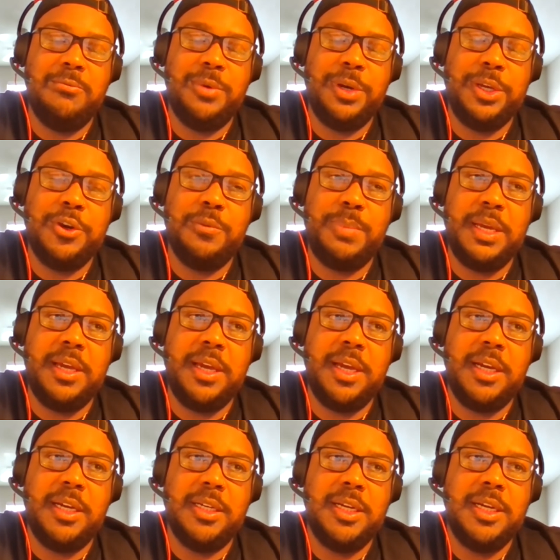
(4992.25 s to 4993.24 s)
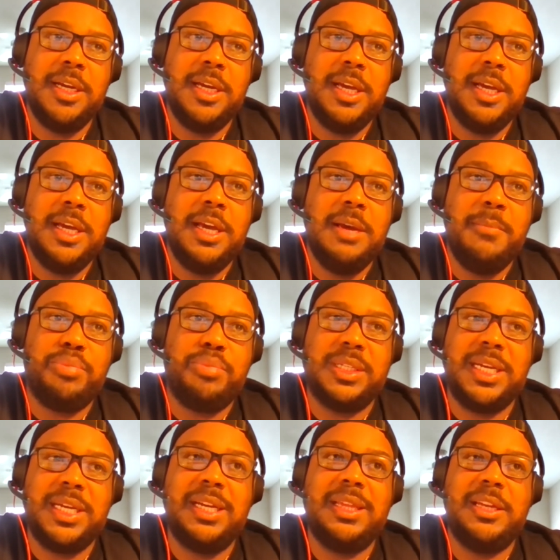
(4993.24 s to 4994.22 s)
you're being
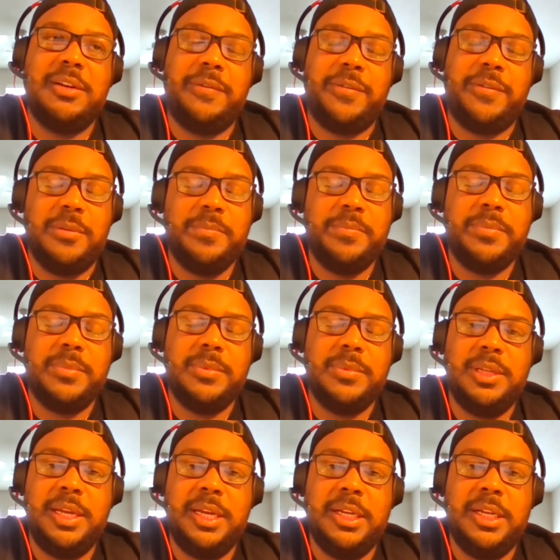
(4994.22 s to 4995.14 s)
protected from, in a